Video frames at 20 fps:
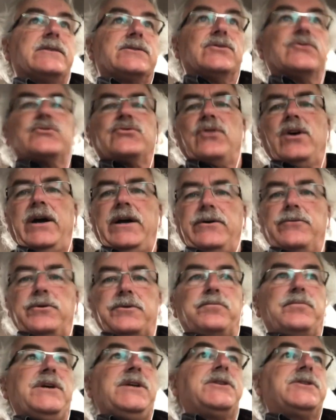So try it
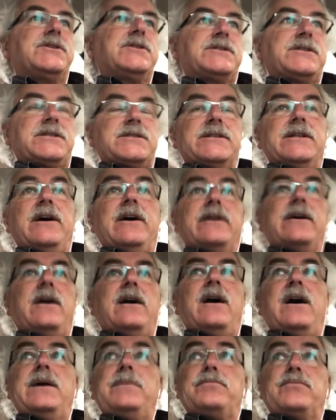with peaches. It's not a
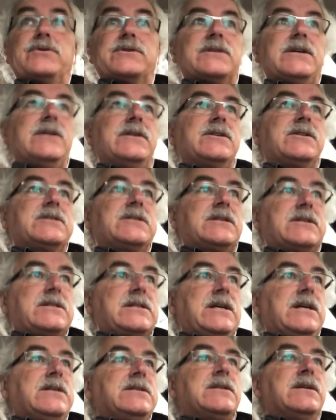high percentage
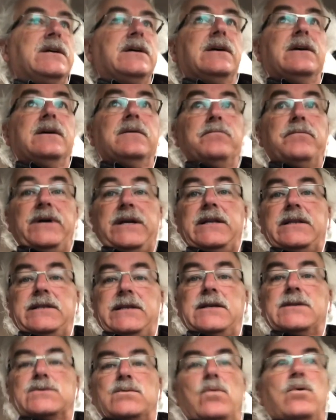success, but it
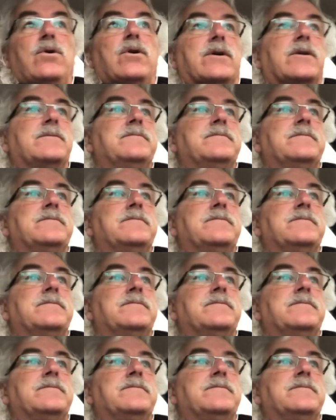does work.